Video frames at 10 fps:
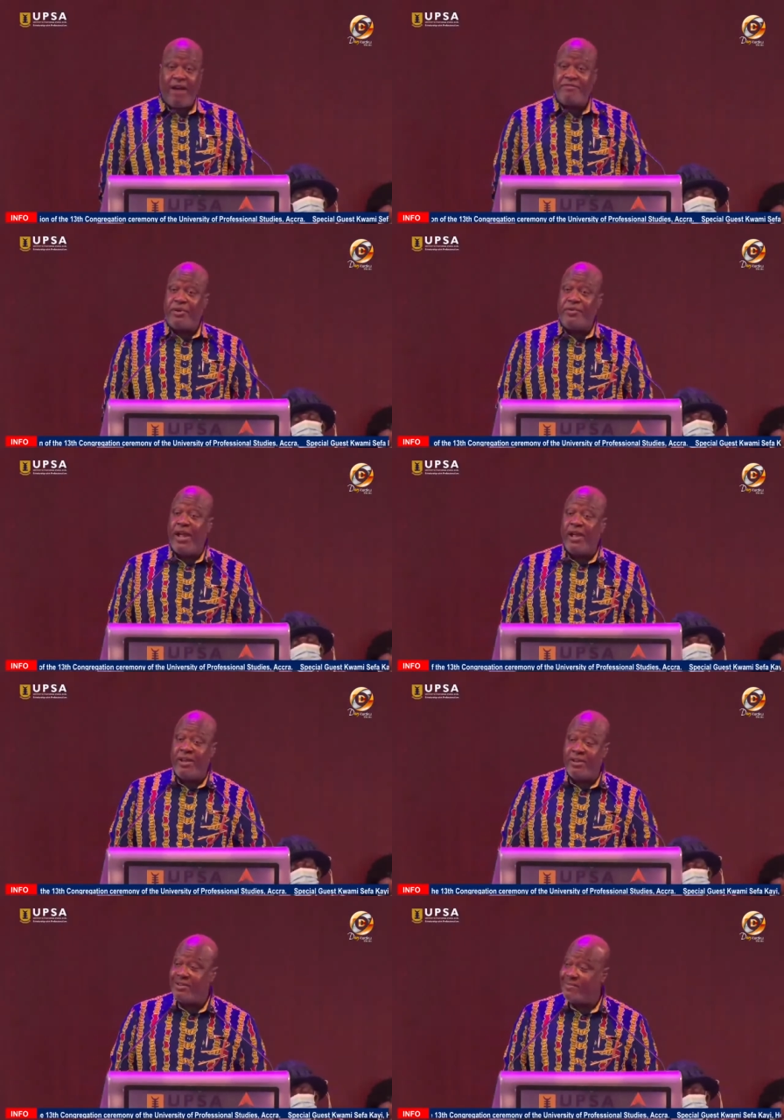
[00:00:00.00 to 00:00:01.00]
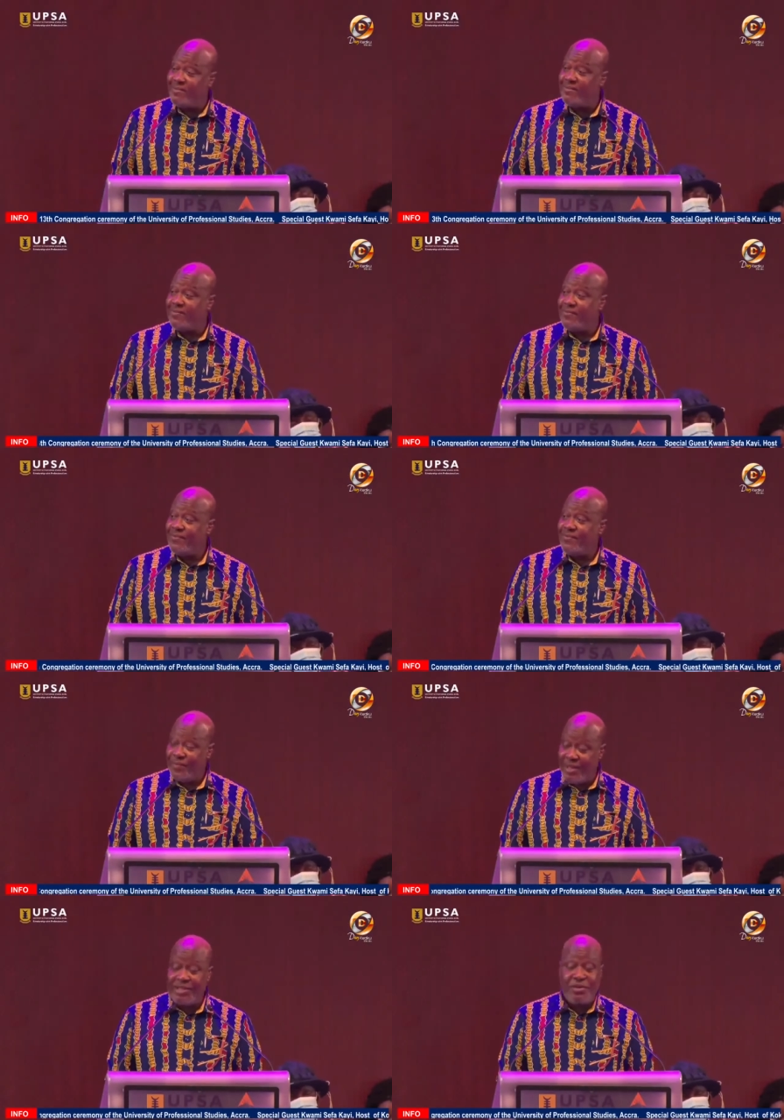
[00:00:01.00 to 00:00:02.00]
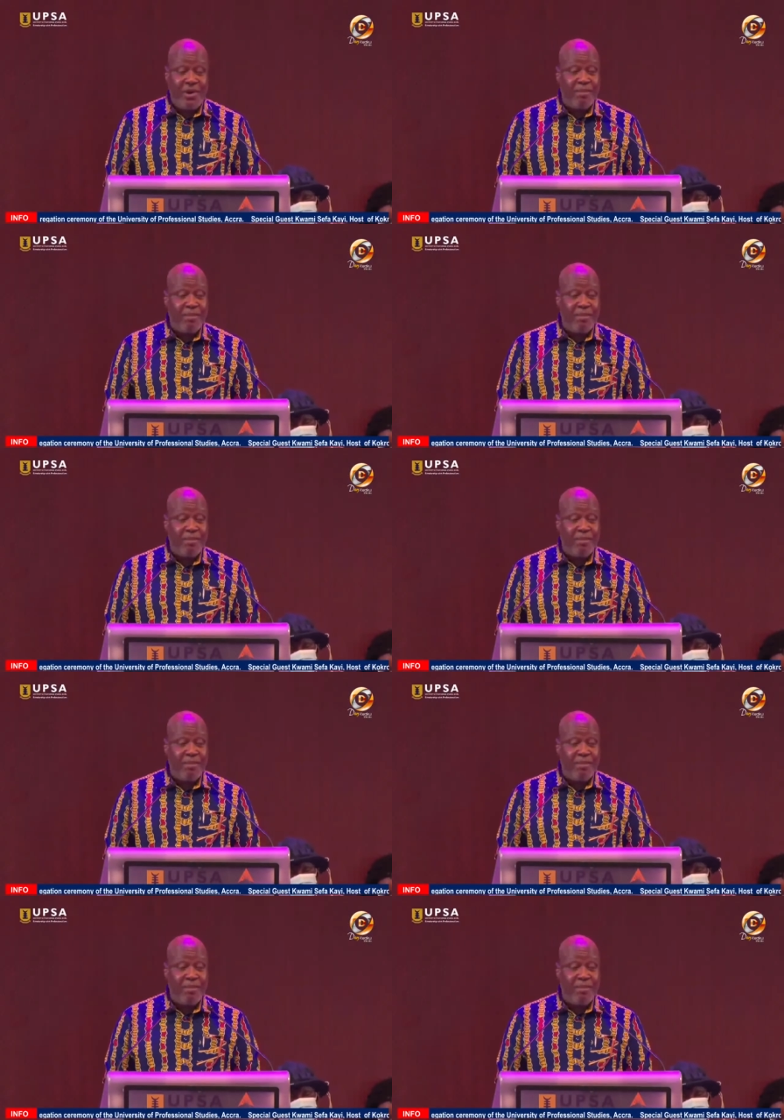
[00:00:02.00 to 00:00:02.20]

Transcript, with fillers: after rain, there's a